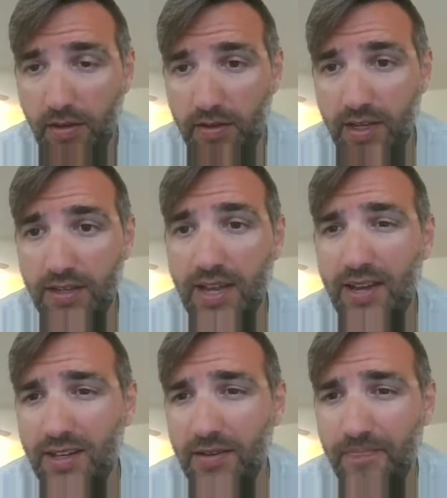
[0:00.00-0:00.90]
dig
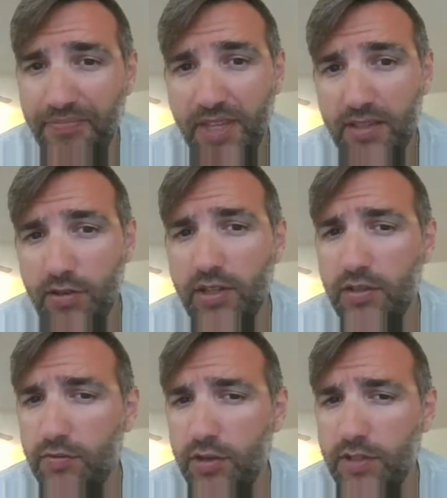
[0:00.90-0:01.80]
down and look
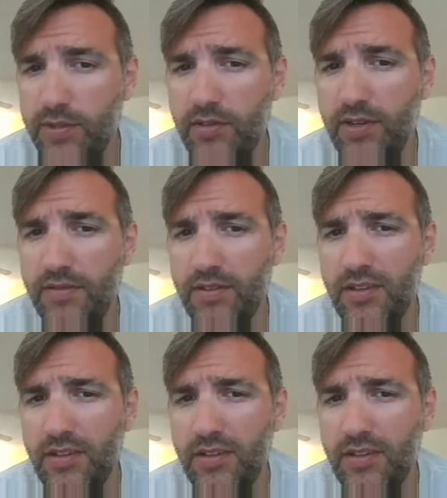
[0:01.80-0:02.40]
at the roots, but you don't have to.